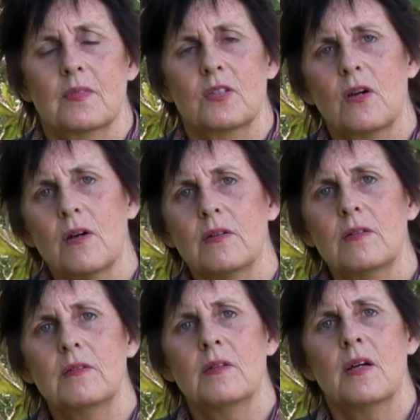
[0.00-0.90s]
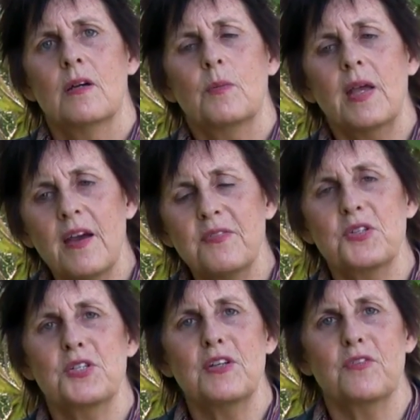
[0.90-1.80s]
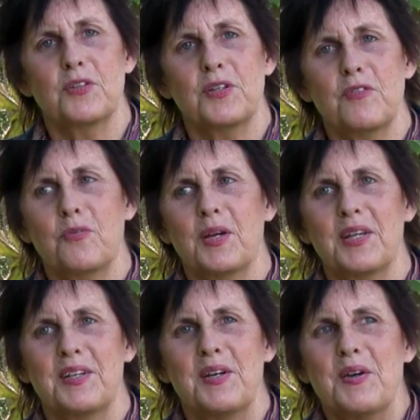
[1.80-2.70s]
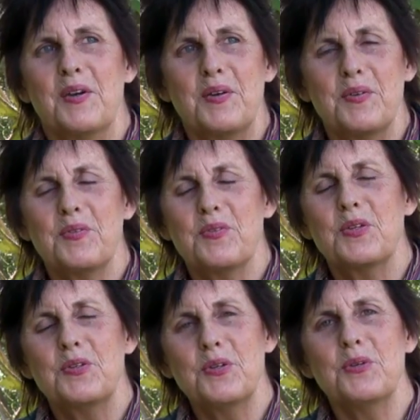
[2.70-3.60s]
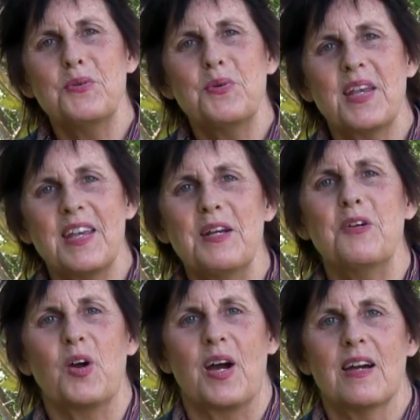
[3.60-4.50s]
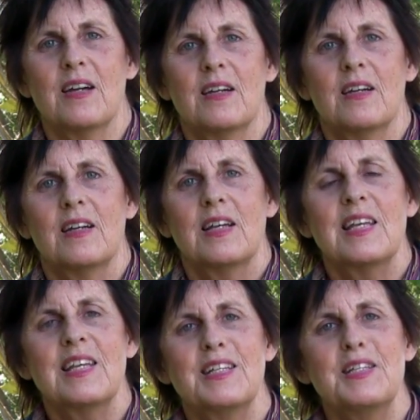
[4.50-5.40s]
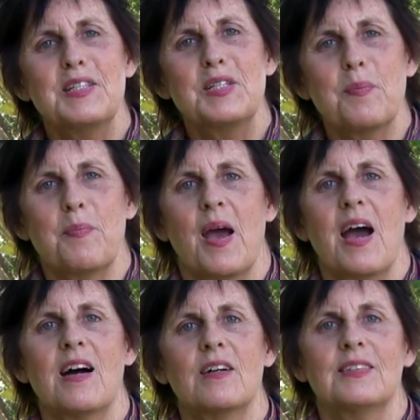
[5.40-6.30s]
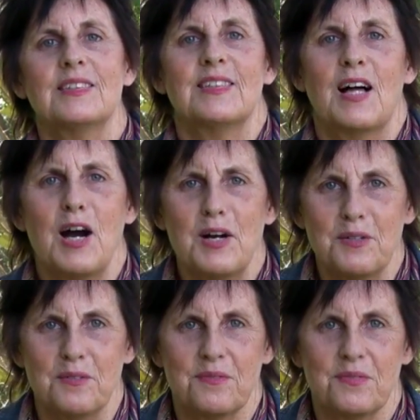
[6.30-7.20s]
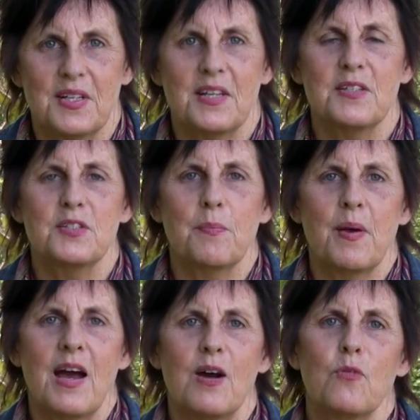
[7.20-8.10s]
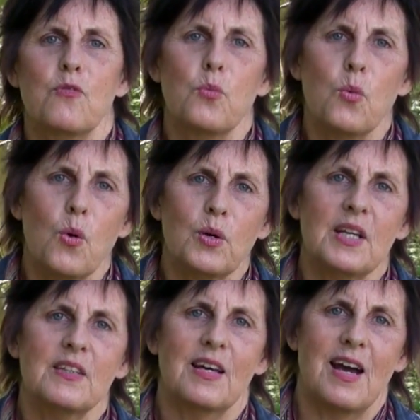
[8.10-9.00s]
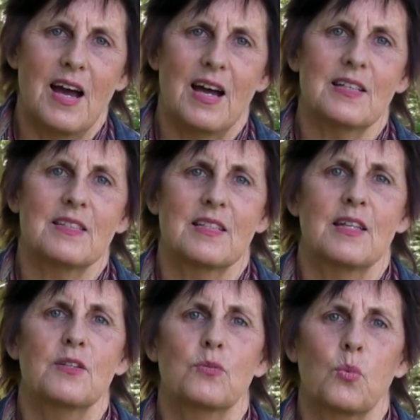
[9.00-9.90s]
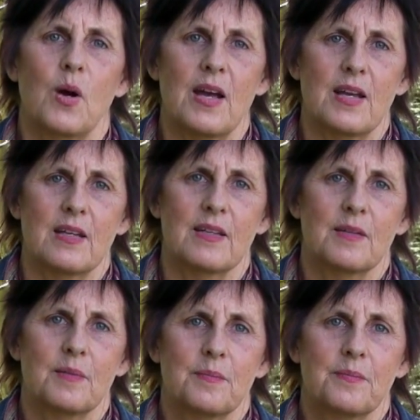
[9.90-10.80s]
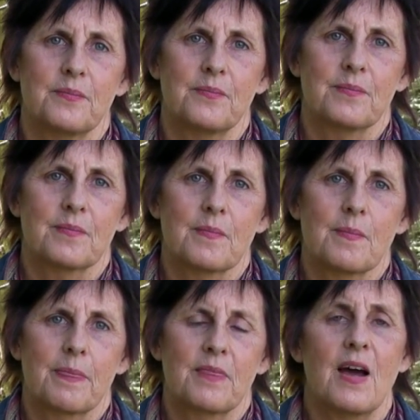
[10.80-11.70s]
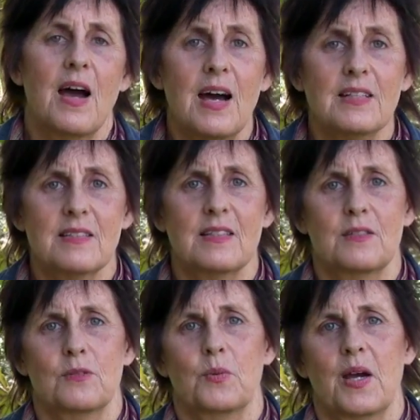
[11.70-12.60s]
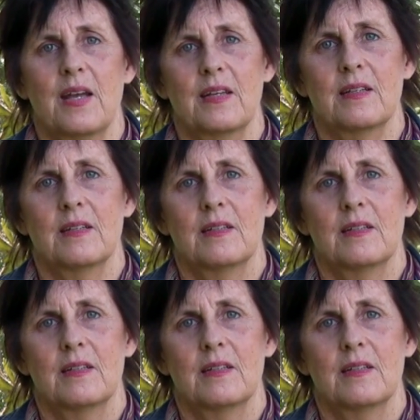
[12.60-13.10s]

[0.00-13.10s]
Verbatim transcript: So we have to shift. If we're, the new era is about love. It is about walking the heart-centered way. The heart-centered way.